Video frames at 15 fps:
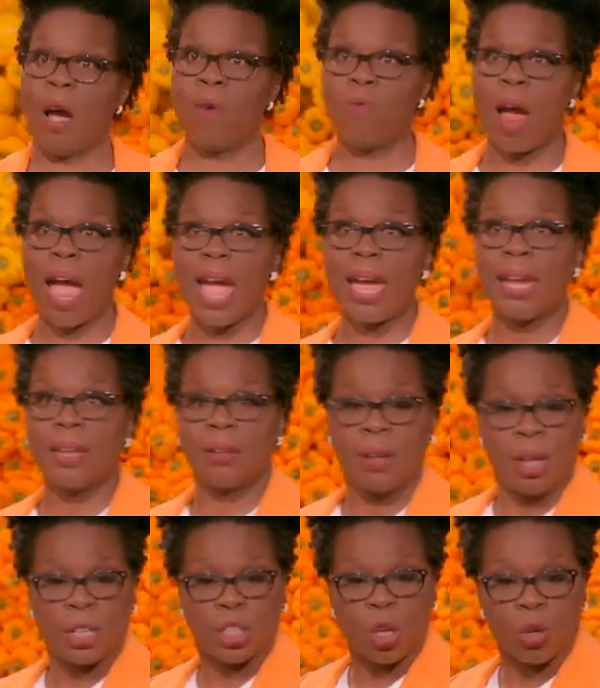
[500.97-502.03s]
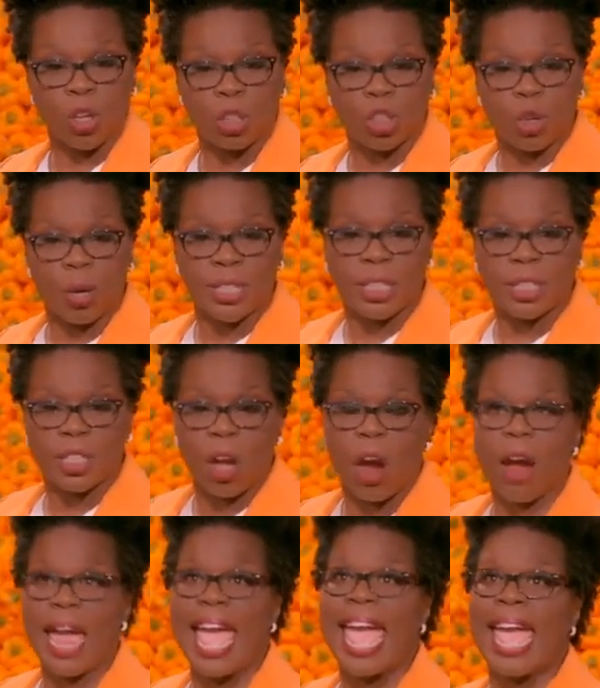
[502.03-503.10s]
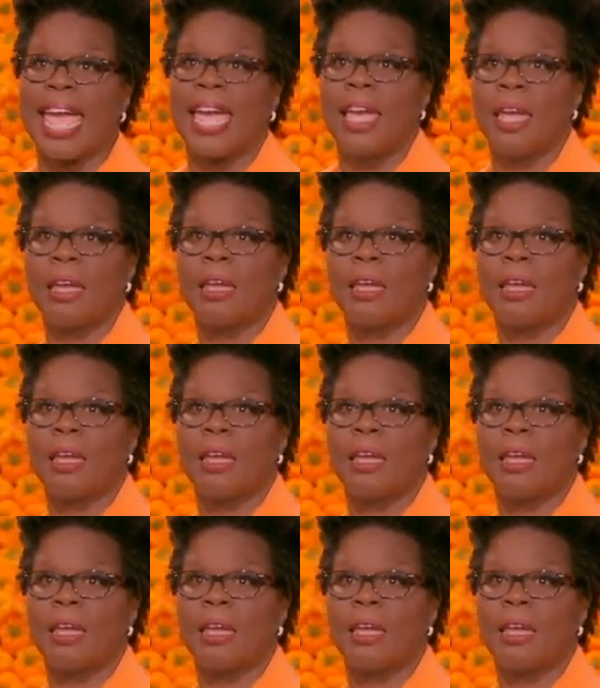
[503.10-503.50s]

All right. So your choices are A,